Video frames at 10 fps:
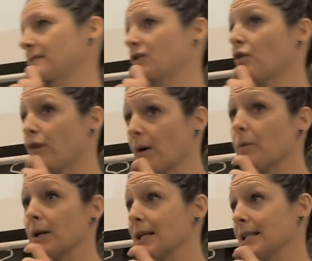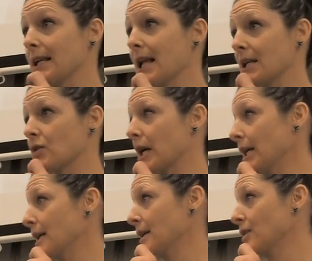So far, pretty easy class,
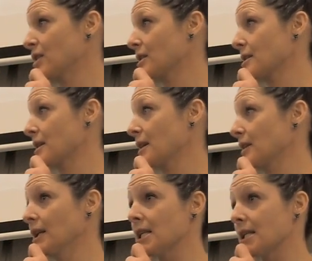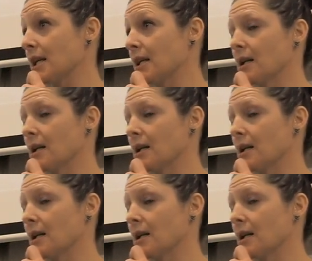right? You just sit and listen.